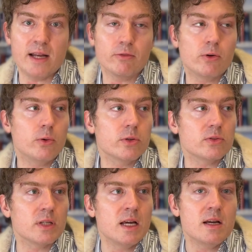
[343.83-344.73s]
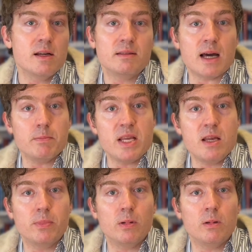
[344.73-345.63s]
And of course, some
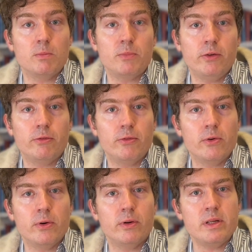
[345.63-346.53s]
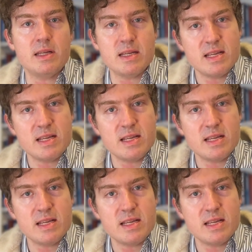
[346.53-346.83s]
people prefer